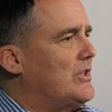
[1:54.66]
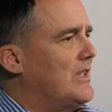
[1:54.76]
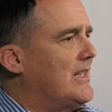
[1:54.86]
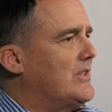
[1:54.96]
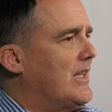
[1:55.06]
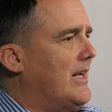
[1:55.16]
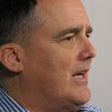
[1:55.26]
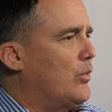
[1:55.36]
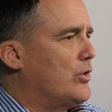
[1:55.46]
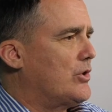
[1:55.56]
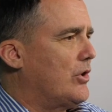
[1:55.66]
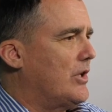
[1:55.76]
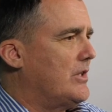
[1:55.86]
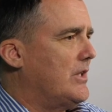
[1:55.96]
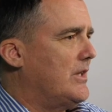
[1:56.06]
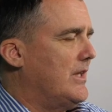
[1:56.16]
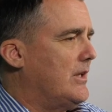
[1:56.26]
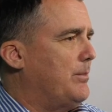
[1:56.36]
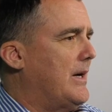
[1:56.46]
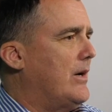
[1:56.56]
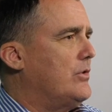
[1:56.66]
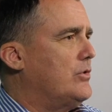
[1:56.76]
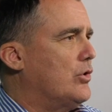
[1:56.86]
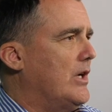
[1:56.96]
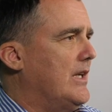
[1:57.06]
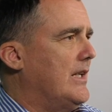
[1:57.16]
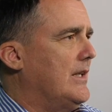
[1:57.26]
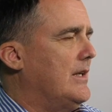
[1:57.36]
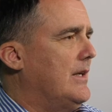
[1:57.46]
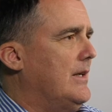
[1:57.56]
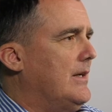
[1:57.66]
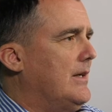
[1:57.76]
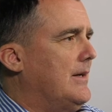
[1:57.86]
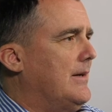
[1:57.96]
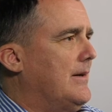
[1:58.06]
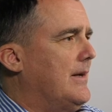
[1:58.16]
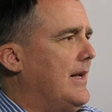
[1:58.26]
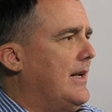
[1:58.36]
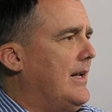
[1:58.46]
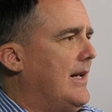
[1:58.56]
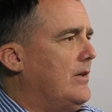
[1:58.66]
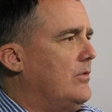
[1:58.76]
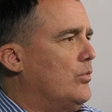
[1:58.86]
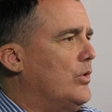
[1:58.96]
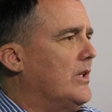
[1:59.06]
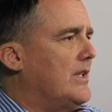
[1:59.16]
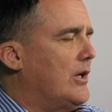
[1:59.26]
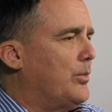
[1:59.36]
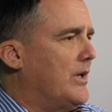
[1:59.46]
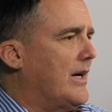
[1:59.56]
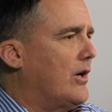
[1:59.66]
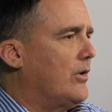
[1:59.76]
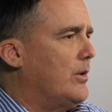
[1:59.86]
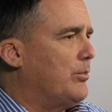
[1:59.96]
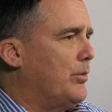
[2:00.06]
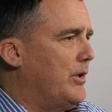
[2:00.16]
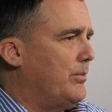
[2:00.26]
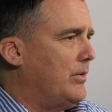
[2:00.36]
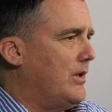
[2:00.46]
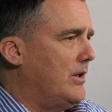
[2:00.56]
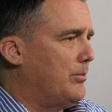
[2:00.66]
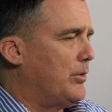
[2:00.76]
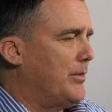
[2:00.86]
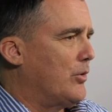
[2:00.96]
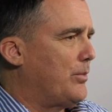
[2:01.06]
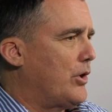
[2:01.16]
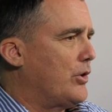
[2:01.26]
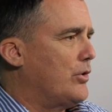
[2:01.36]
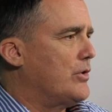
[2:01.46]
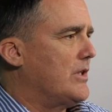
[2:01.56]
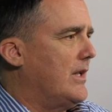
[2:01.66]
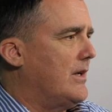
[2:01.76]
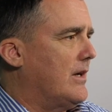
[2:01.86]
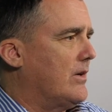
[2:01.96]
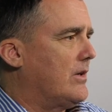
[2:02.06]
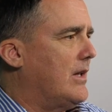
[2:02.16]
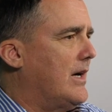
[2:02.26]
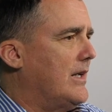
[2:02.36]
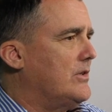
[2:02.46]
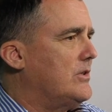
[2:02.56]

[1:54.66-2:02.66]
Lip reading: and that's kind of how we're starting to think about training. And really helping our implementer partners and our clients